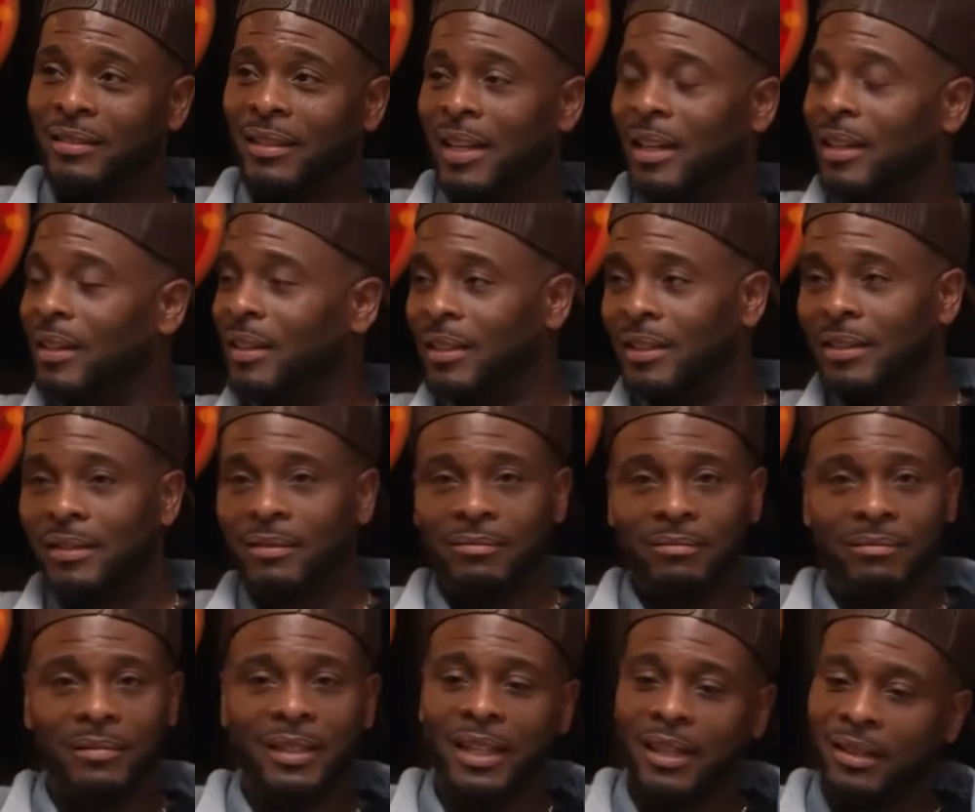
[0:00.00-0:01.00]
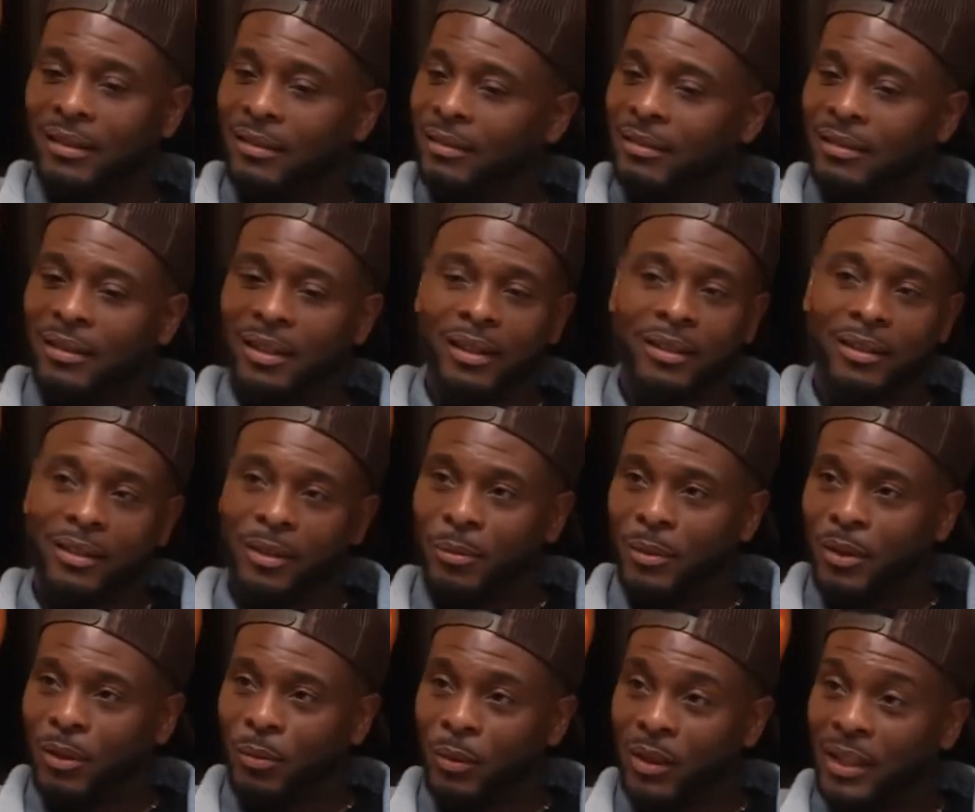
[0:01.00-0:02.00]
Kenan, Nick, none of them
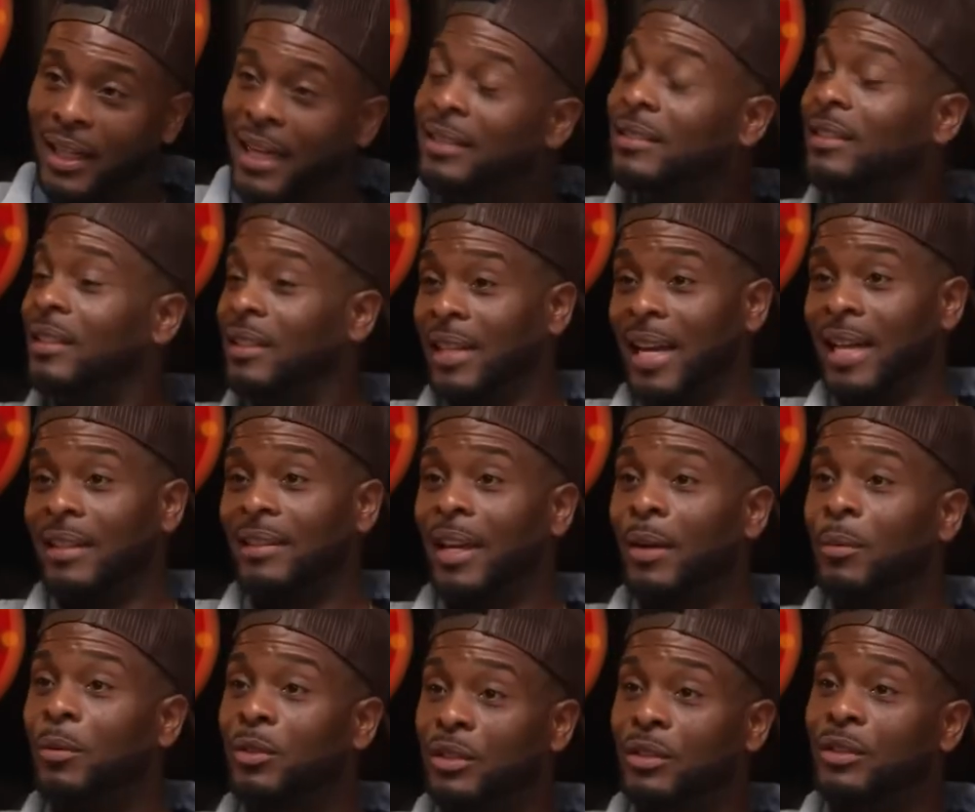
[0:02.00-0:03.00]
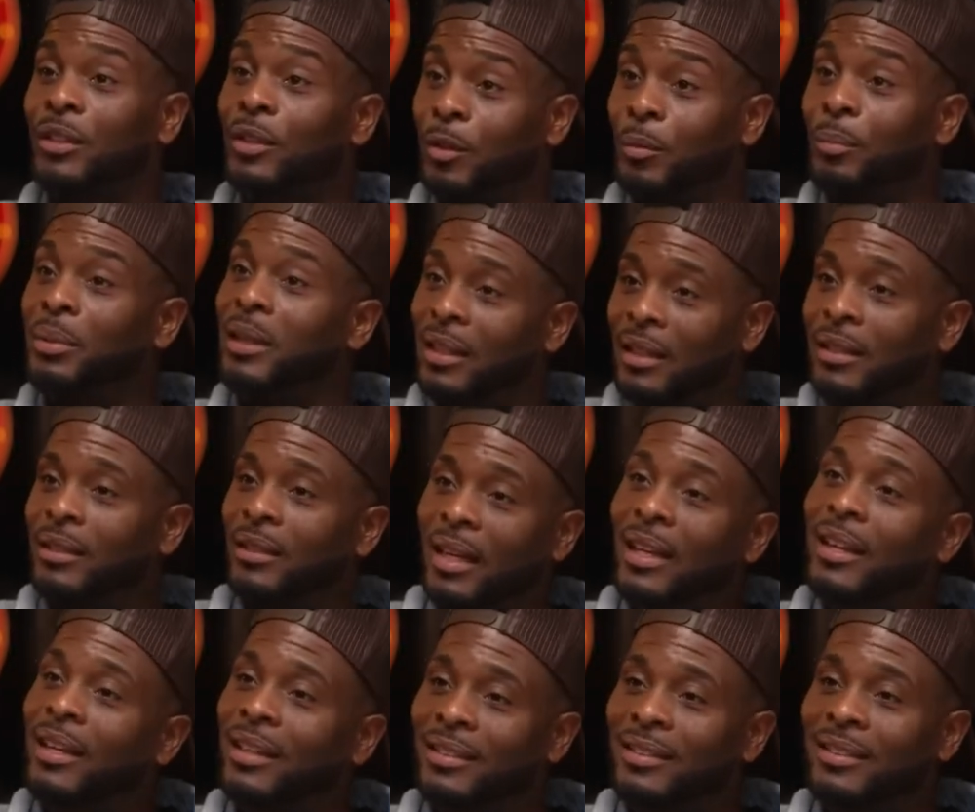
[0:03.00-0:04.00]
could relate to that. They were still being
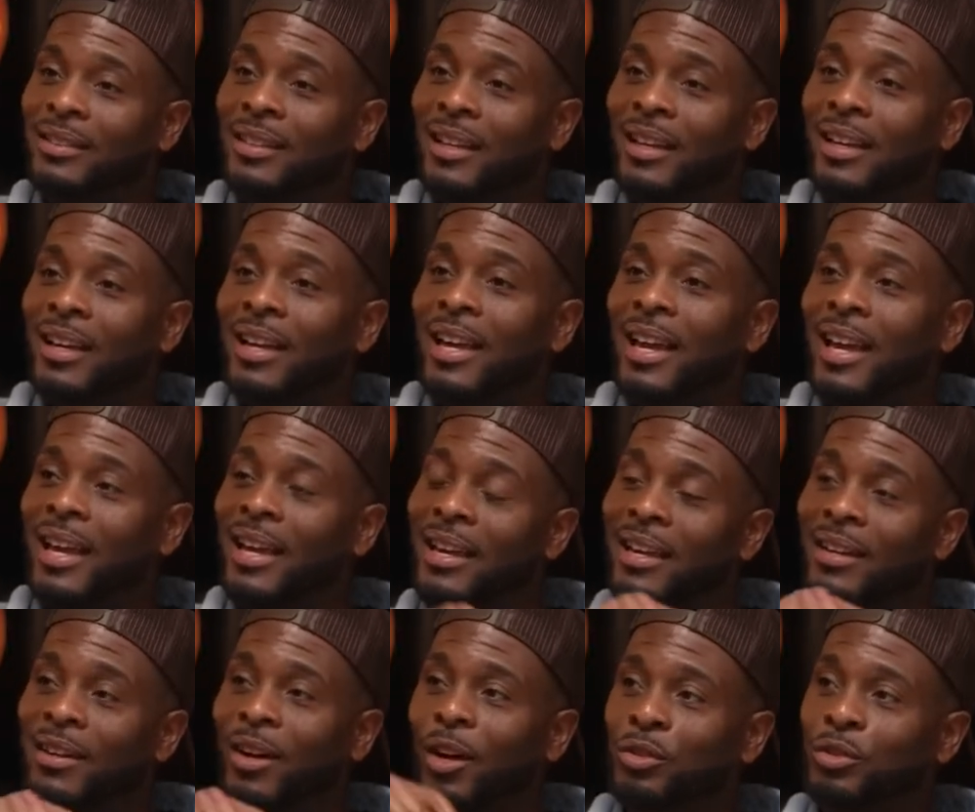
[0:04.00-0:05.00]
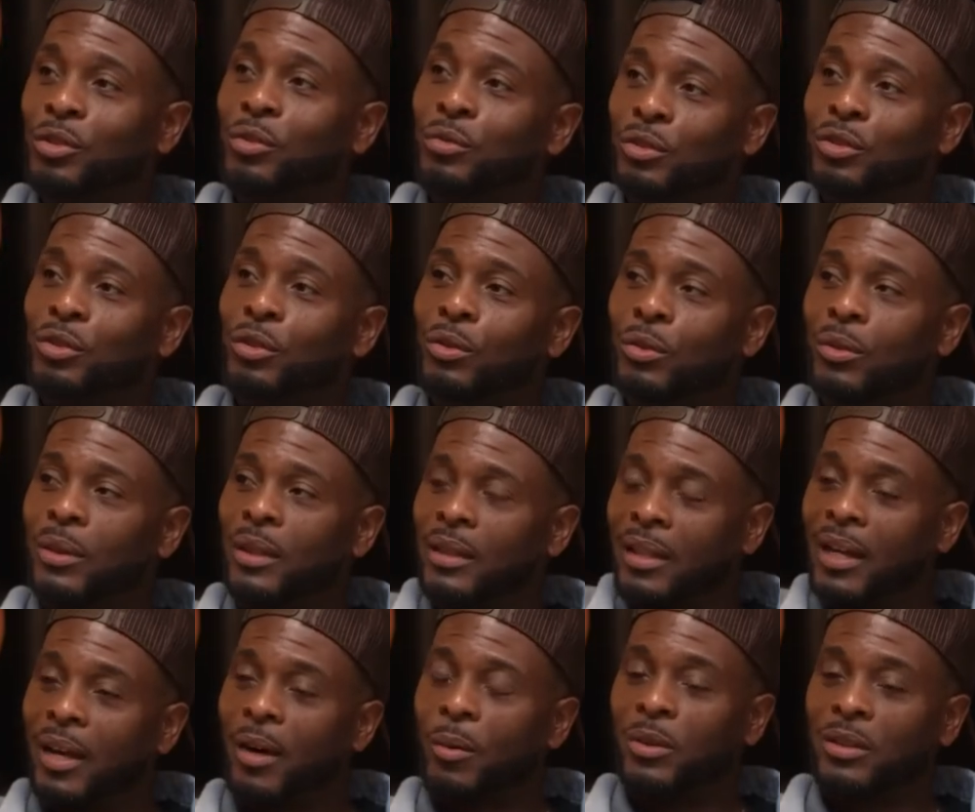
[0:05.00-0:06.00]
kids. And also, too,
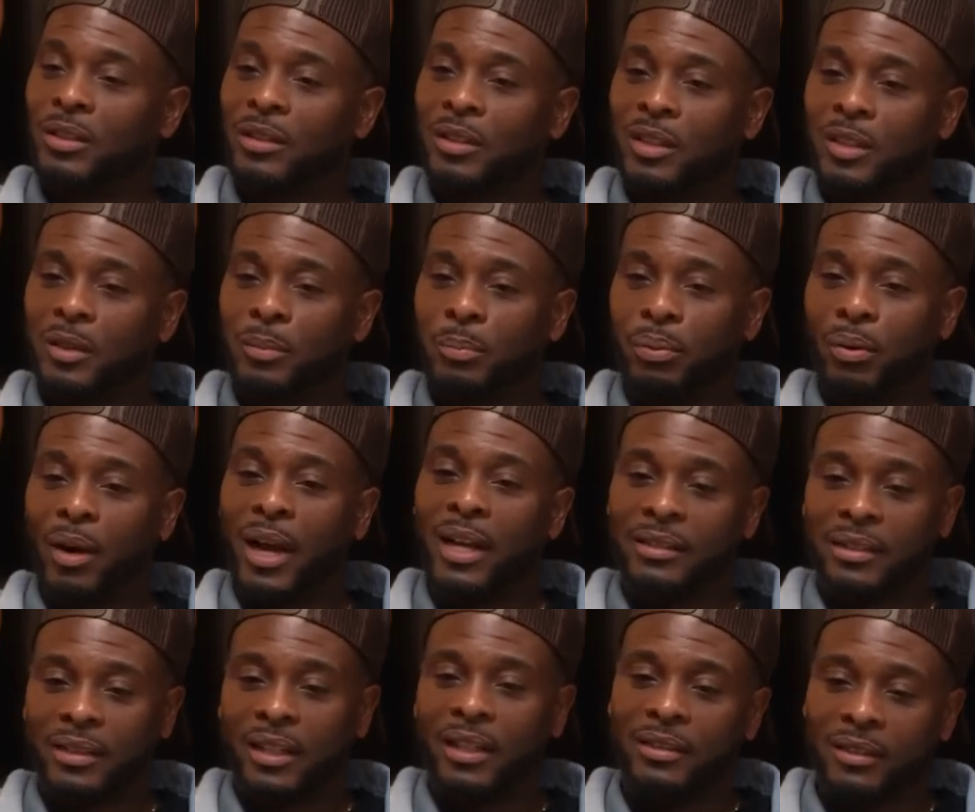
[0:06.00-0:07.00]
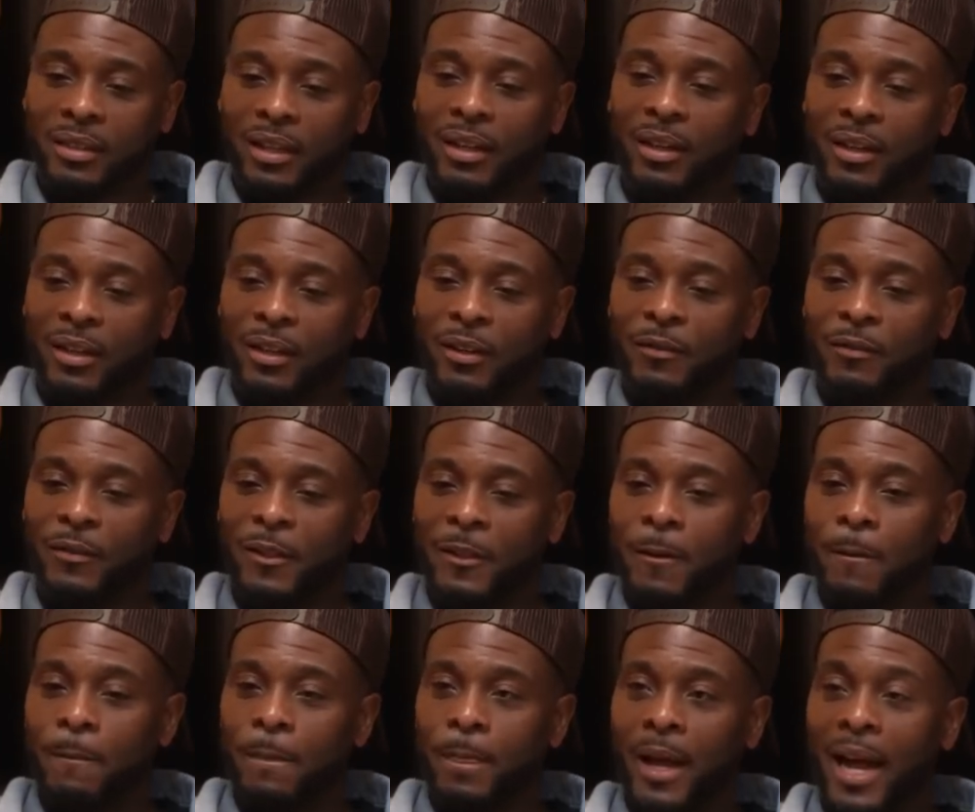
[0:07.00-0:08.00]
there was this process of,
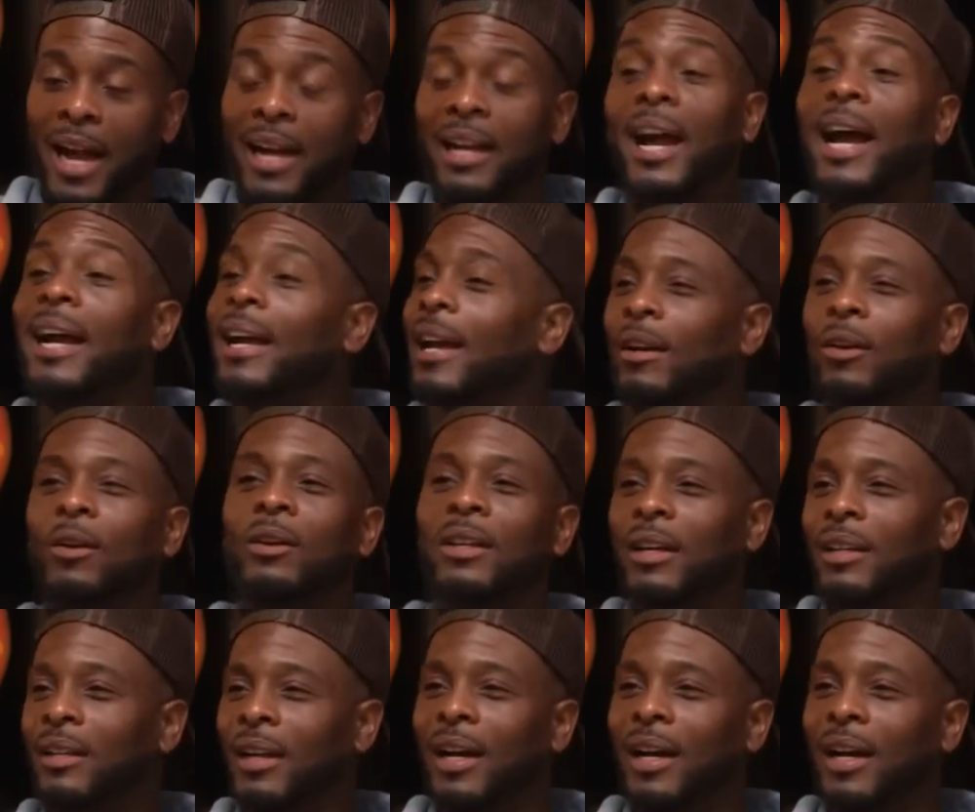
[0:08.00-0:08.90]
I got it all together.